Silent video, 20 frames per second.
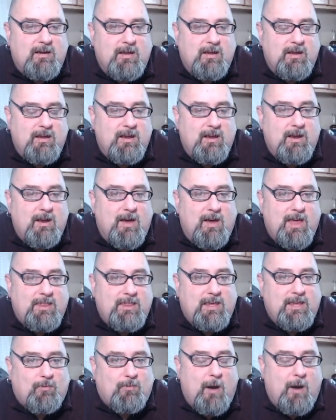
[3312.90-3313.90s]
You know, I
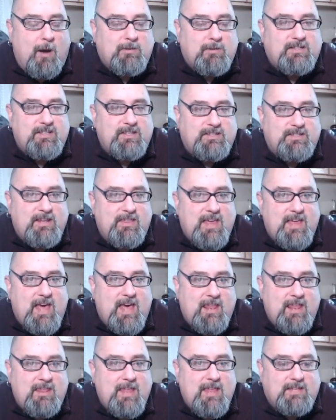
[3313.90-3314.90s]
think Robert just did
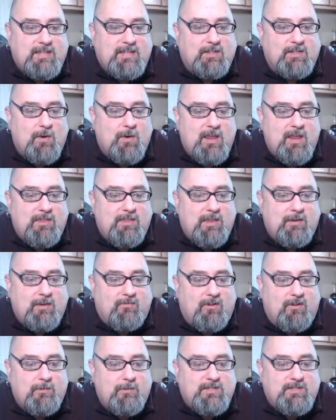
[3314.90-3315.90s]
that, and that's a great thing
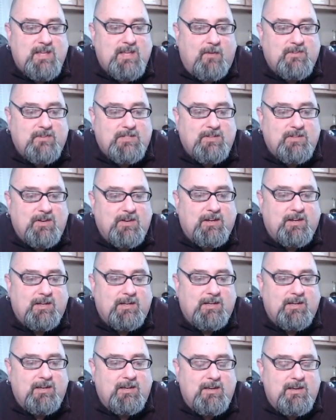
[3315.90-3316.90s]
for himself. He took
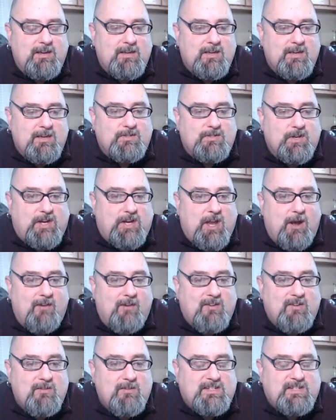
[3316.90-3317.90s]

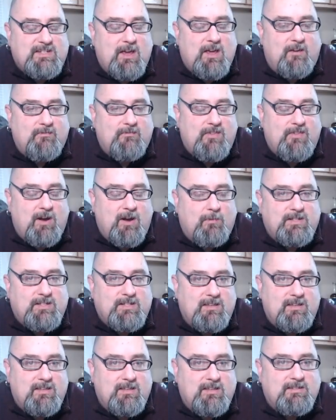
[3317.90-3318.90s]
care of himself there, which
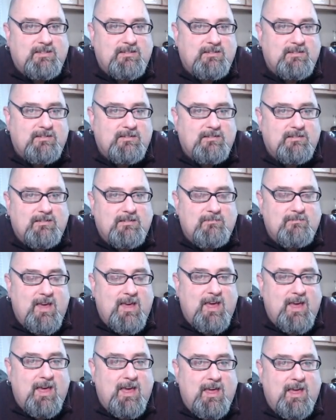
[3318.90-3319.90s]
is,
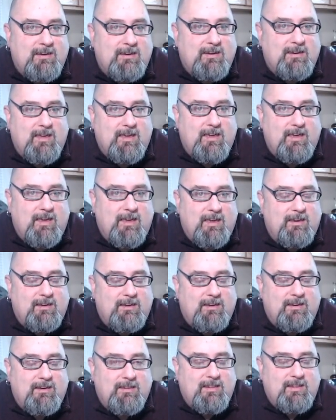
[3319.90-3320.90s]
man,
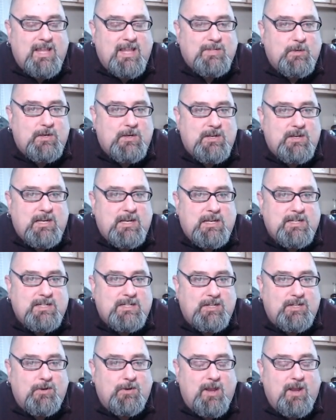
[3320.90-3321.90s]
that's what you need to
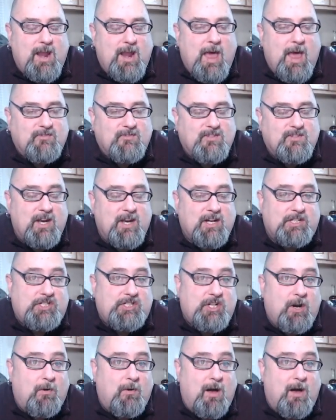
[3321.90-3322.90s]
do. And I've done a
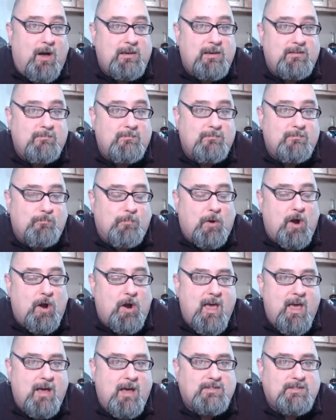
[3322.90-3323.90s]
show on
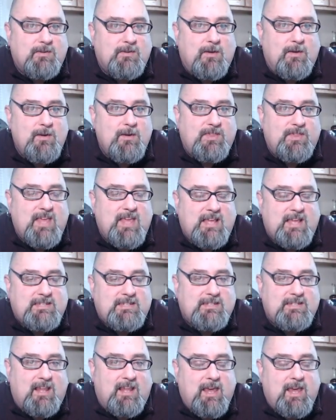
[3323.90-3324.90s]
burnout, so I know what
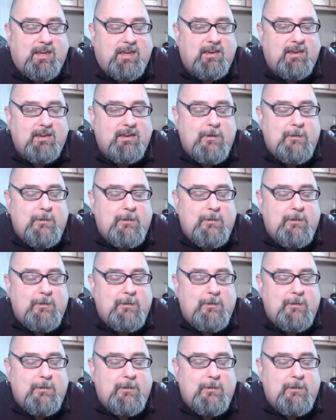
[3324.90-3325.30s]
that's like.